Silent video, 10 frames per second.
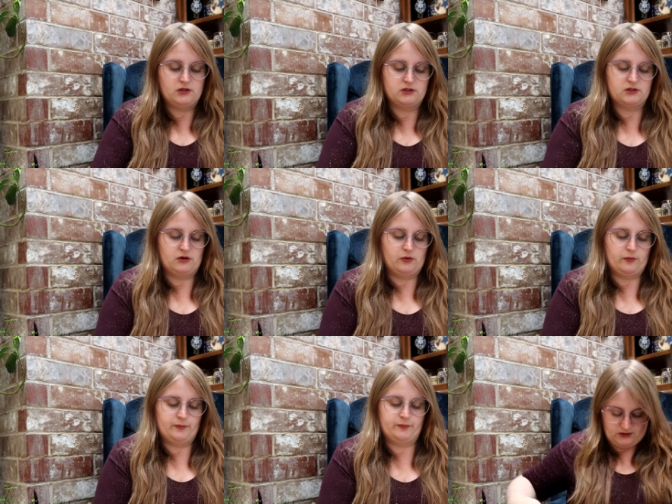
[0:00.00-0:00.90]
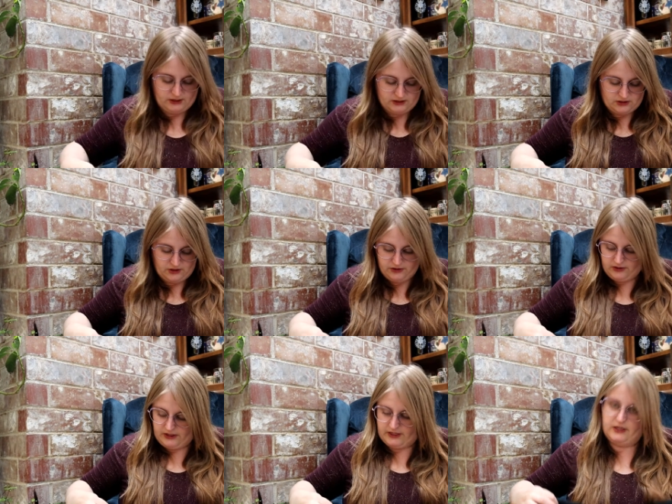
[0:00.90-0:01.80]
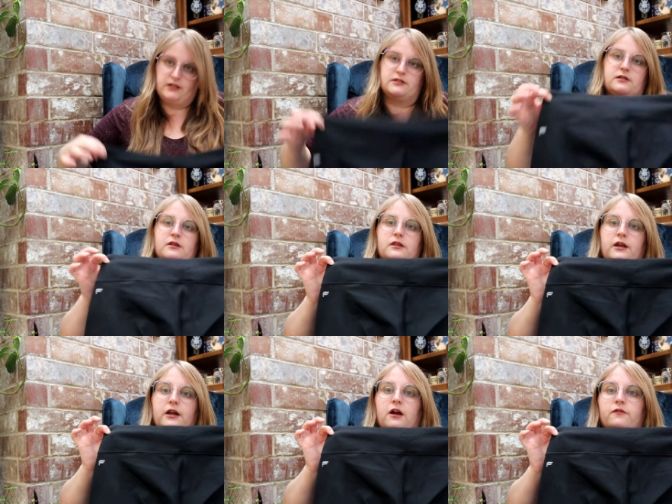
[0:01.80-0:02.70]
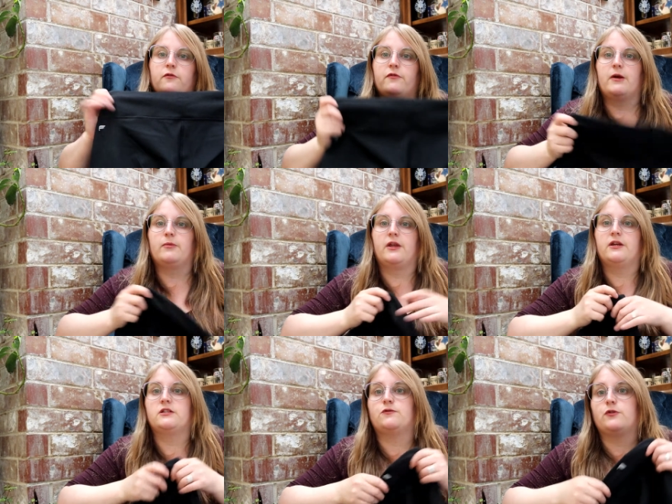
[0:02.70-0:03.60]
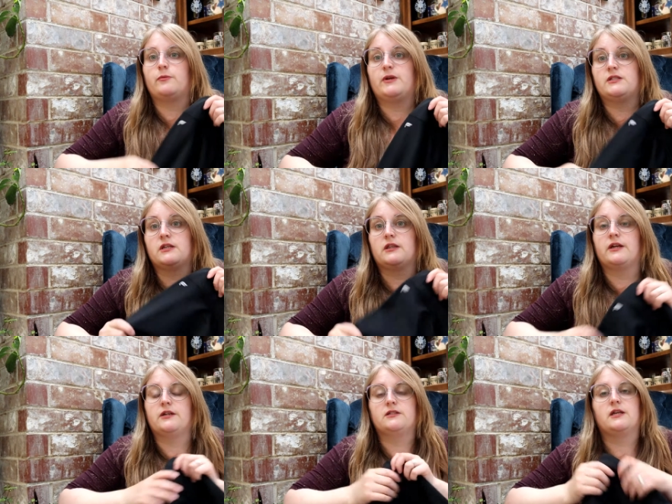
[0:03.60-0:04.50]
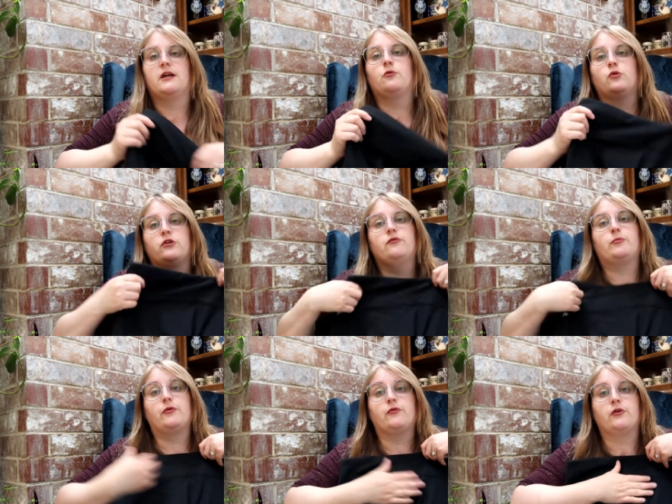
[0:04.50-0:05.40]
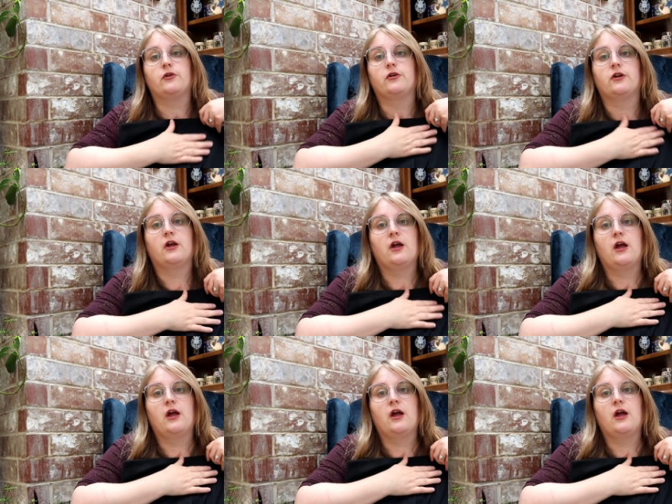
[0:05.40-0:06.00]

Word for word: So these are the leggings that I got from Fabletics for the basic leggings and I would have preferred